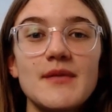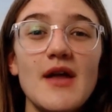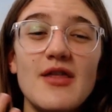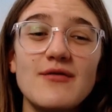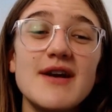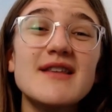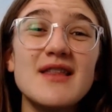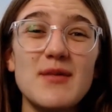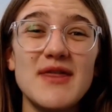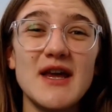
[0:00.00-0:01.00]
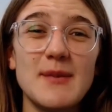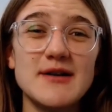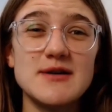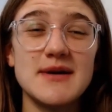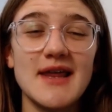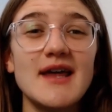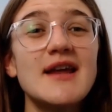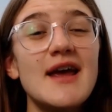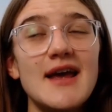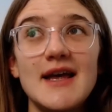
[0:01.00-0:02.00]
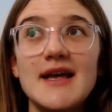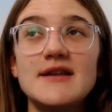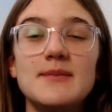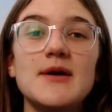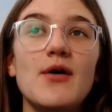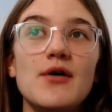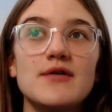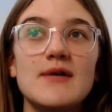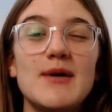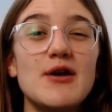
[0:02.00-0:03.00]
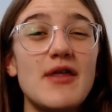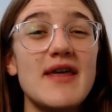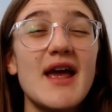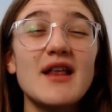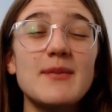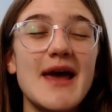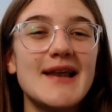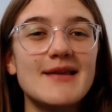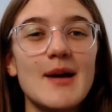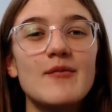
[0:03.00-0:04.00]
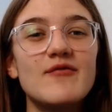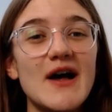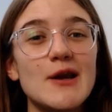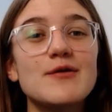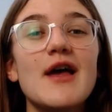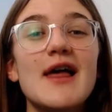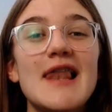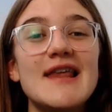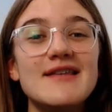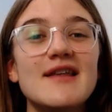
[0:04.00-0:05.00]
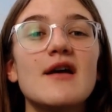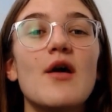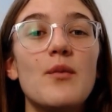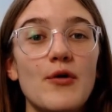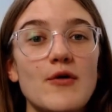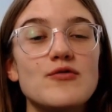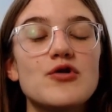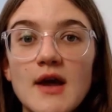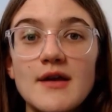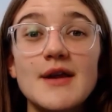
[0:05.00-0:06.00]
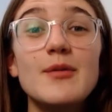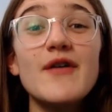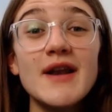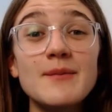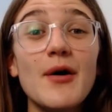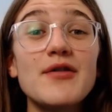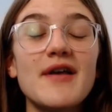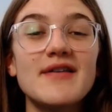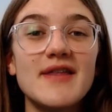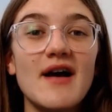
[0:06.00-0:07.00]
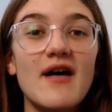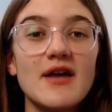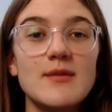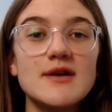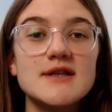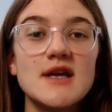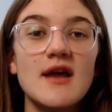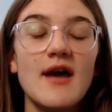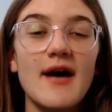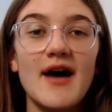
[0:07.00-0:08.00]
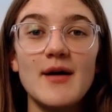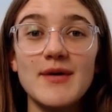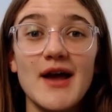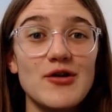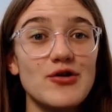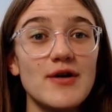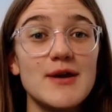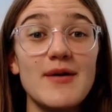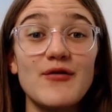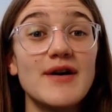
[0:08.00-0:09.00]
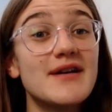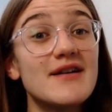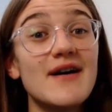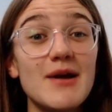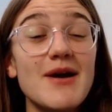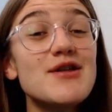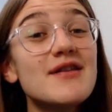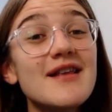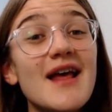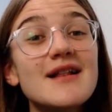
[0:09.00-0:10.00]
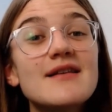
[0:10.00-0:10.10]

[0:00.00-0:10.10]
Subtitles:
The reason that we think about doing that is because we know that the SBL exam values a holistic approach. So providing both sides of the argument can show that you have critical evaluation skills,